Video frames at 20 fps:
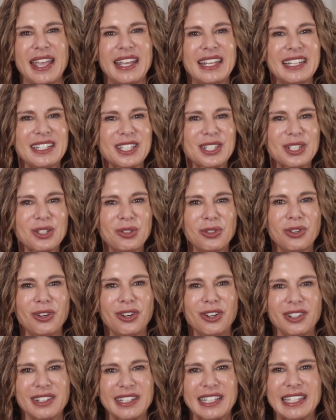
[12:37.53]
In
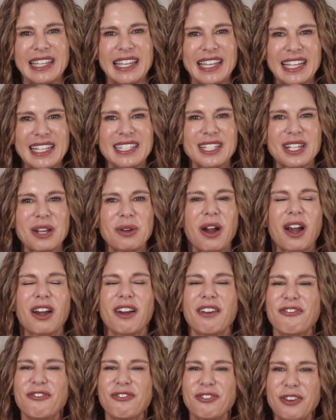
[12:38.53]
school, kids
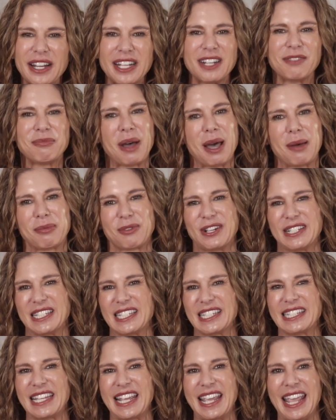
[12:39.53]
are afraid of pop
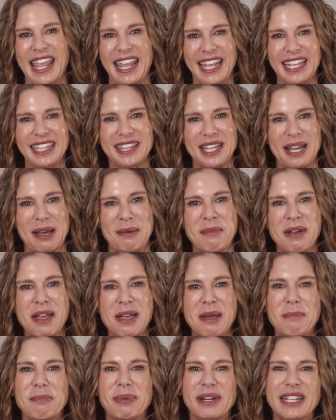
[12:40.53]
quizzes. They hate them,
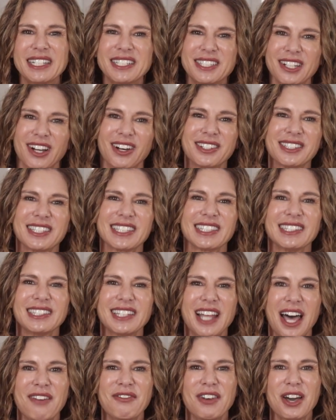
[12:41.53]
but adults
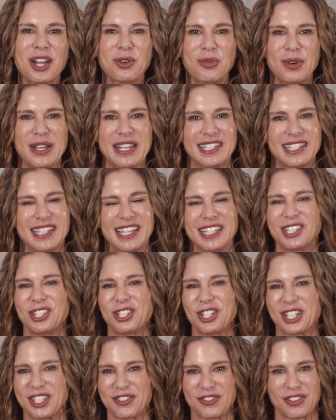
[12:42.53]
love a quiz that's
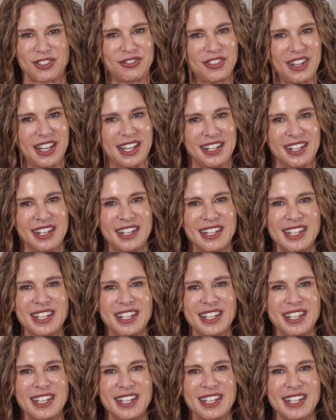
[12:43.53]
just for fun.